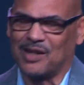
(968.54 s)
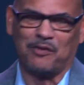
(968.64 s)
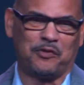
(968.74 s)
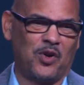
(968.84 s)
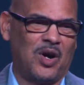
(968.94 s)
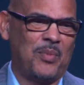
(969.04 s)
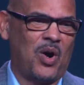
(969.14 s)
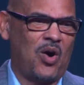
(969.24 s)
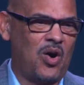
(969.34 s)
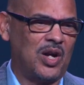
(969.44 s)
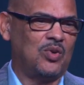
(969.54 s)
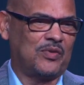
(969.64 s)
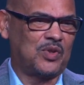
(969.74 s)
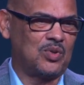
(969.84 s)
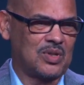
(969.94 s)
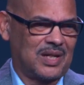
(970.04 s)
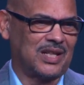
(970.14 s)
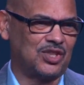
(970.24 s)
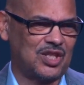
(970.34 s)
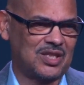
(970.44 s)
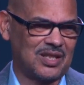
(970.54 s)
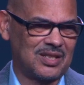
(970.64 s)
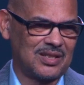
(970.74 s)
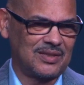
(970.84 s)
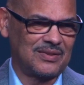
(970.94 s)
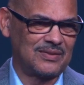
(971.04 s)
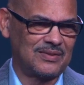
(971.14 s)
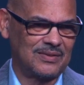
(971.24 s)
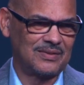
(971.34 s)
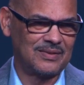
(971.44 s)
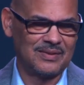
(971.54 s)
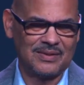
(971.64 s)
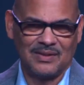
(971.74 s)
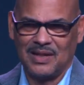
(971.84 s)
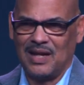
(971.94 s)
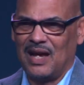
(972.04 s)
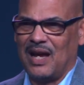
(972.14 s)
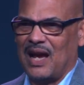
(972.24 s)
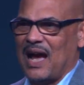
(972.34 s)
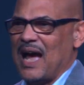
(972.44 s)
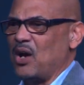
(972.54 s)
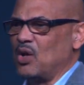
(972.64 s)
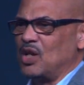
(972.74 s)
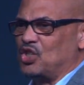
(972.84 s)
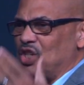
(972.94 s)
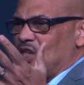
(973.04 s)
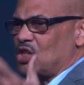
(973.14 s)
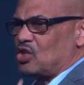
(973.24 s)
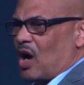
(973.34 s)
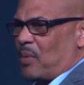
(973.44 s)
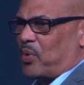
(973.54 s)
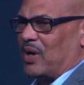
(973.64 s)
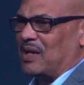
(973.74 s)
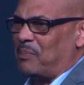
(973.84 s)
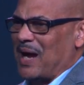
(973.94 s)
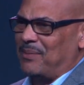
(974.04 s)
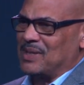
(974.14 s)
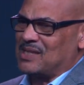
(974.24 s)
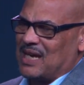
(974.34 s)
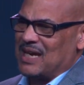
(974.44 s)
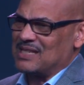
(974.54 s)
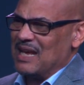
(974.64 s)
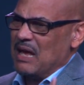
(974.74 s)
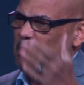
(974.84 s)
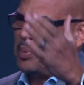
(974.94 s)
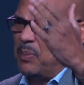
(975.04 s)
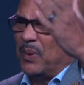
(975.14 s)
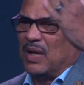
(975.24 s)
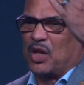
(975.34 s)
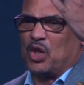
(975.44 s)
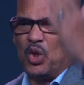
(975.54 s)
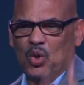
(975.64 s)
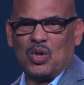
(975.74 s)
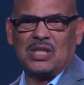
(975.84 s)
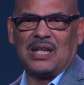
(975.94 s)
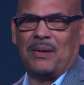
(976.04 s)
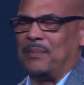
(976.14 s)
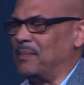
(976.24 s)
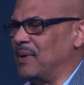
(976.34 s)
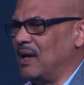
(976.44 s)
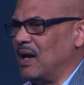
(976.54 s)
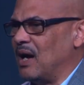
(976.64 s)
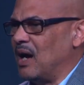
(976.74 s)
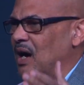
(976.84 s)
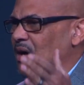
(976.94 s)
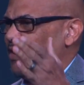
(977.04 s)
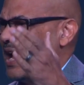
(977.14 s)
conform, all you have to do is look at Jesus. How did Jesus operate? The Bible says people accused him of